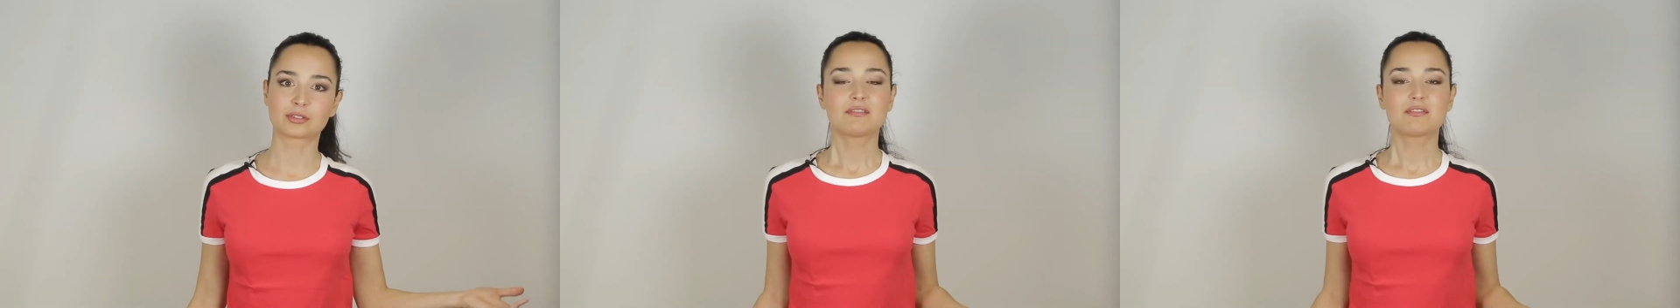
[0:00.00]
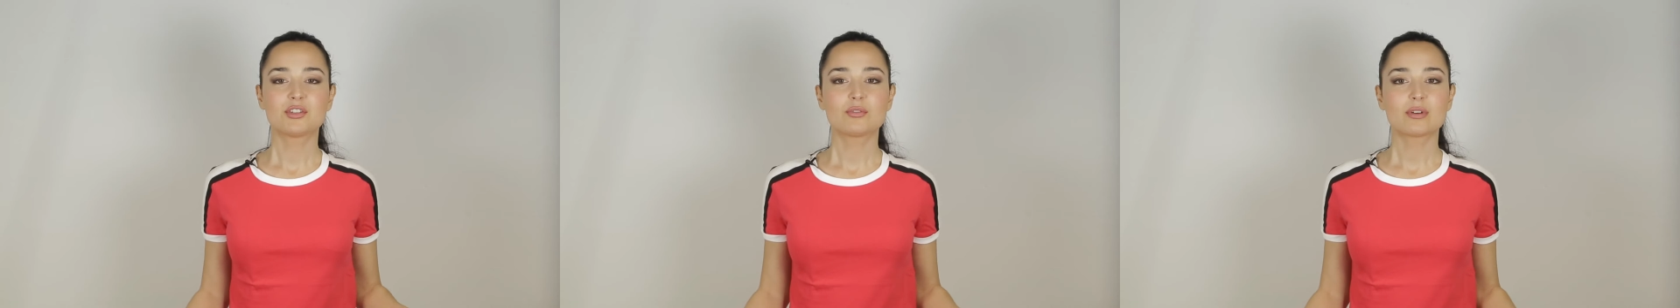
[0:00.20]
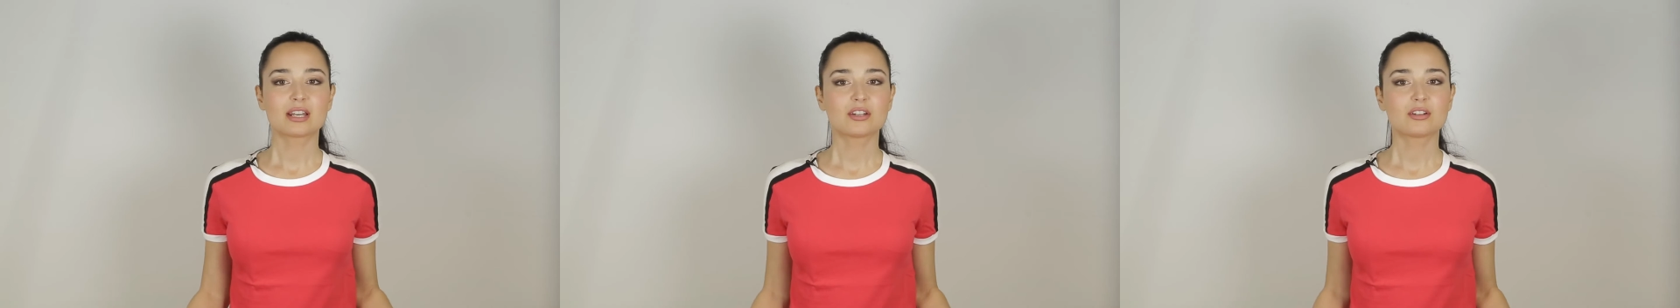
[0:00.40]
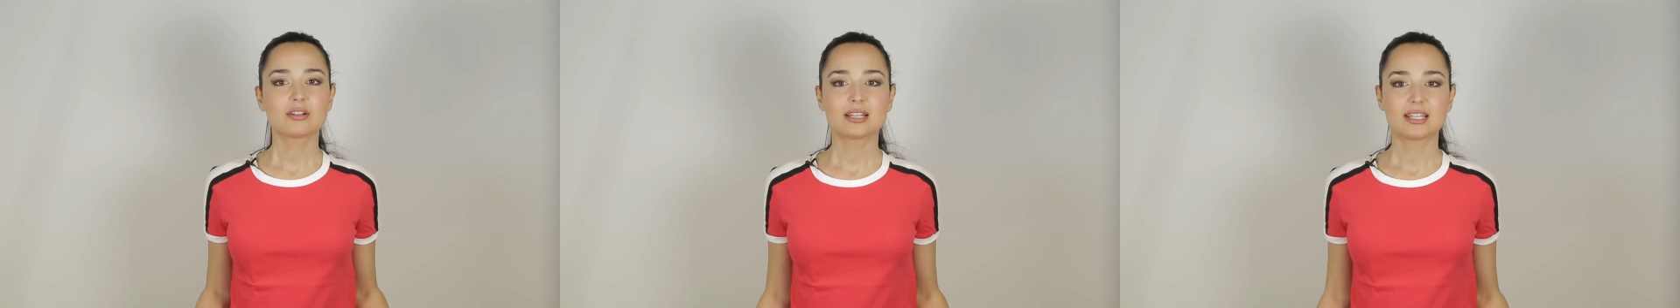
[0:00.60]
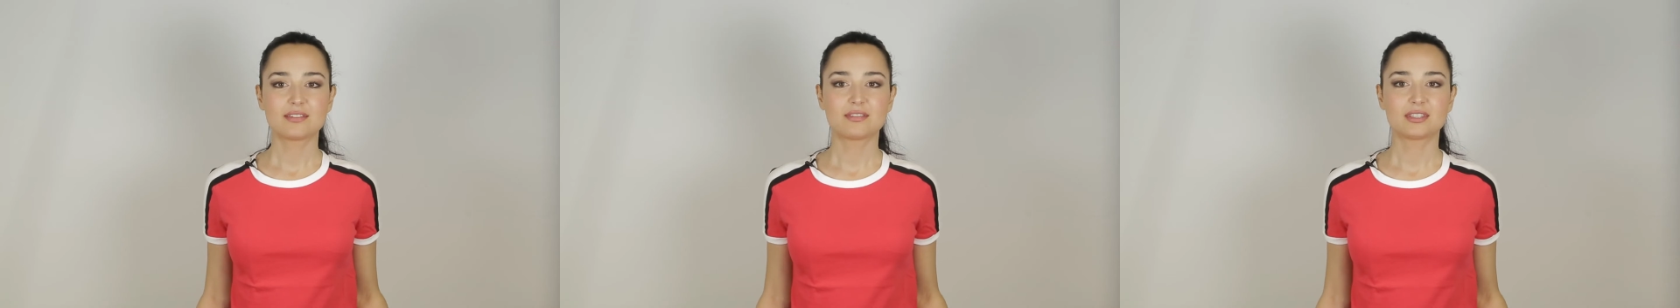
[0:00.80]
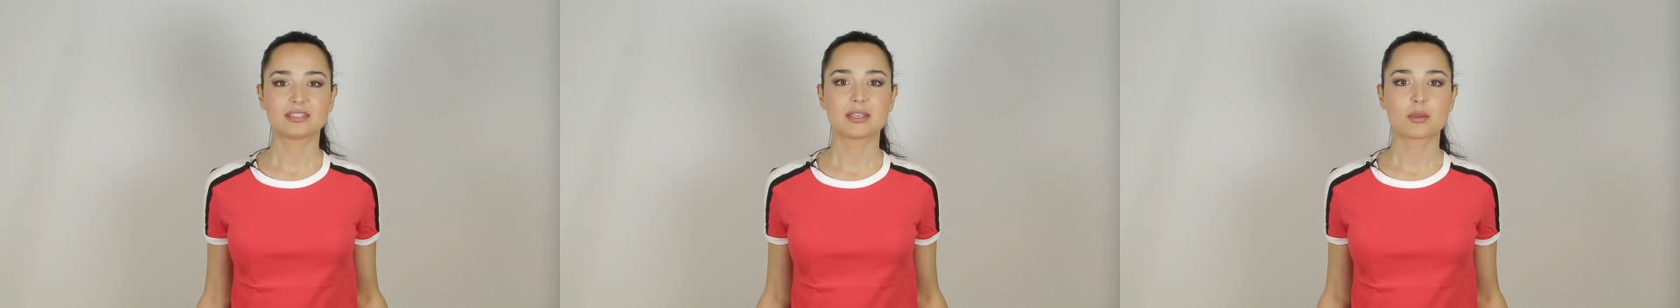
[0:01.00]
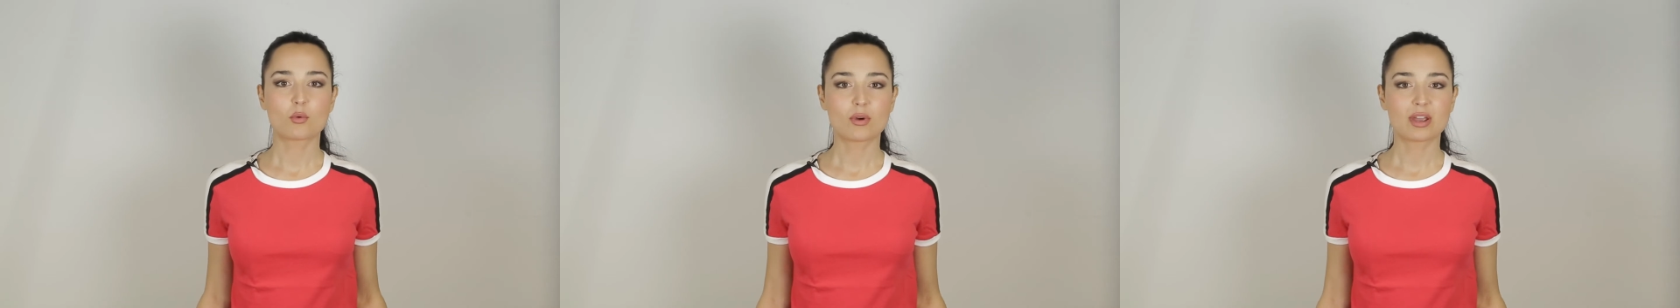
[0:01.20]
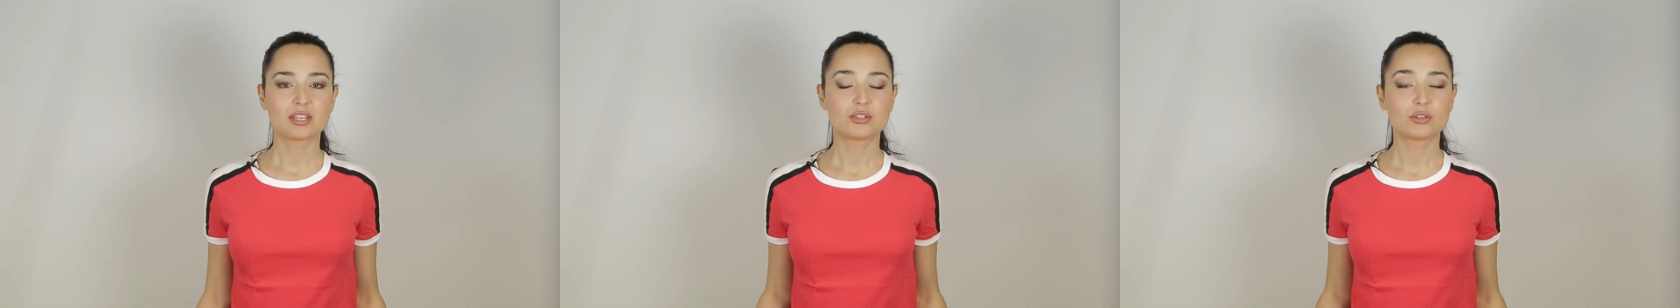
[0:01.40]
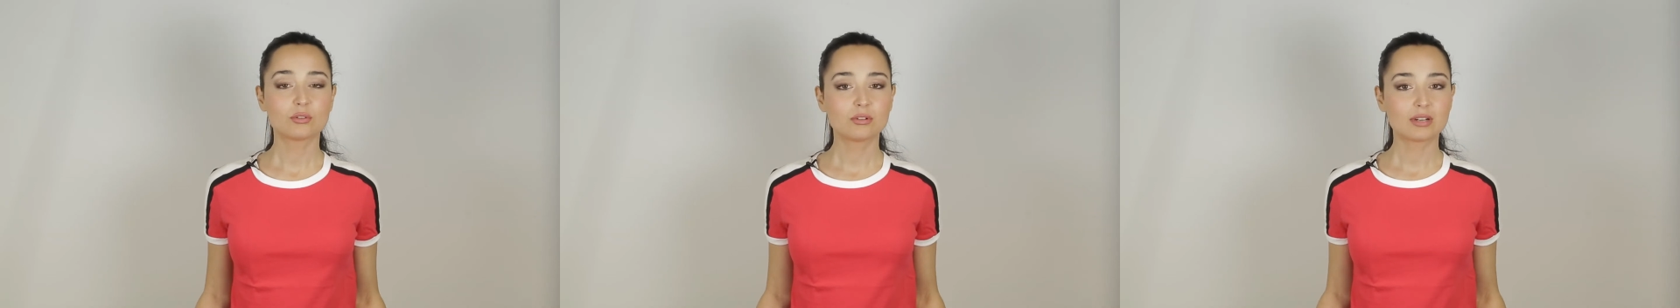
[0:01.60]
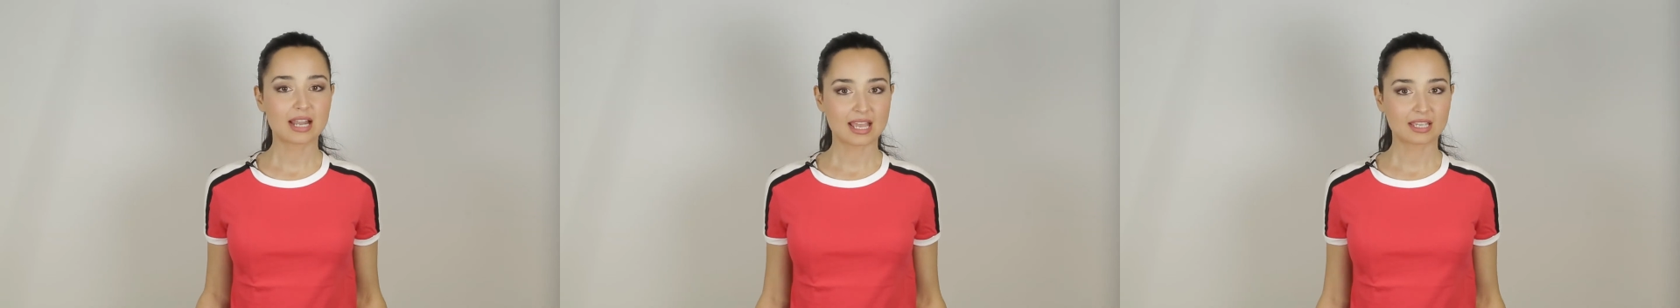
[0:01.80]
If you are not living the way you
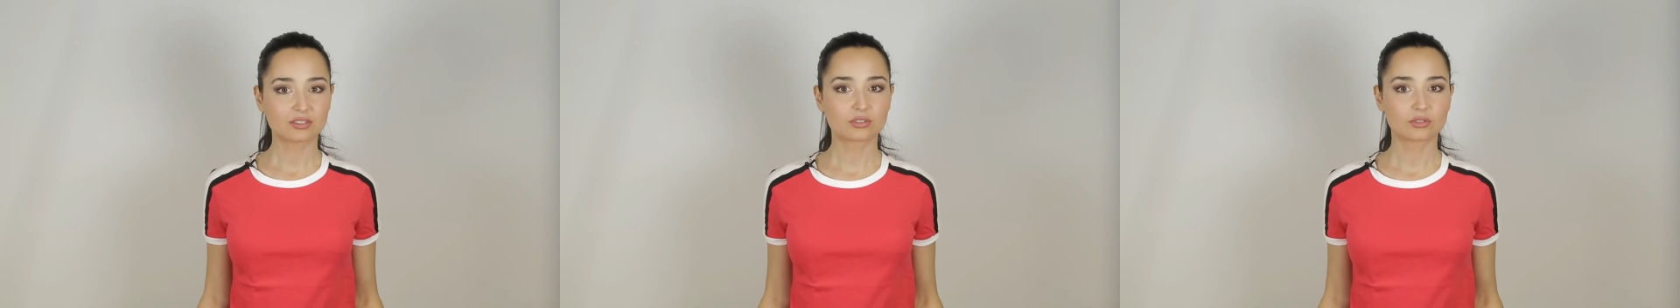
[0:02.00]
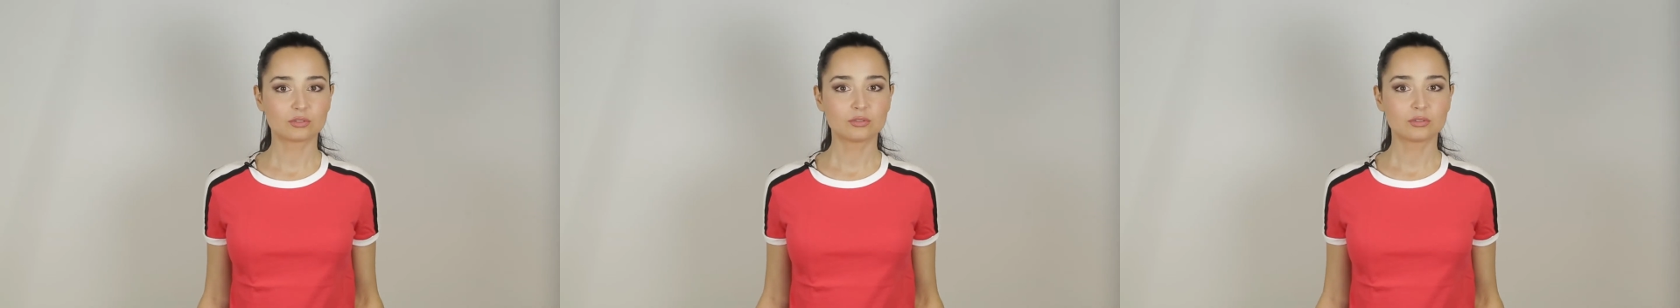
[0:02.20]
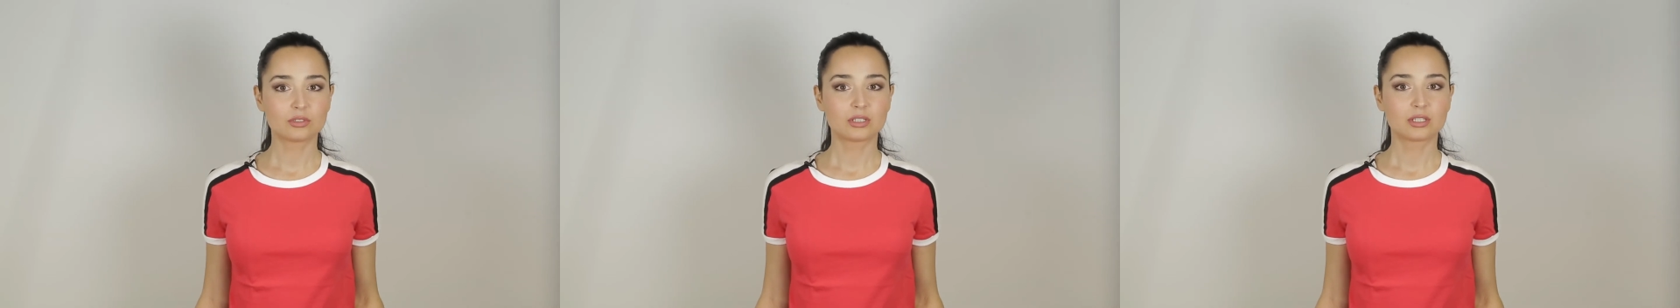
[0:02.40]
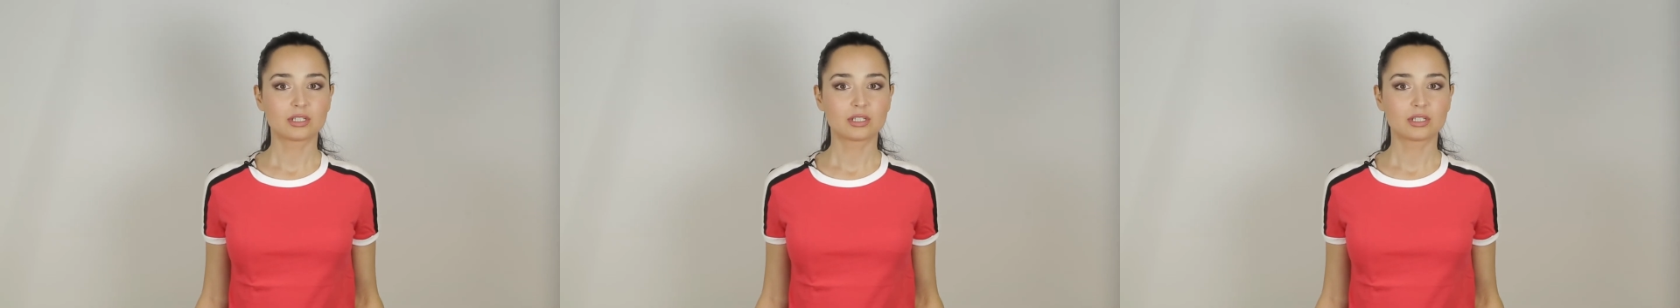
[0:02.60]
would like to,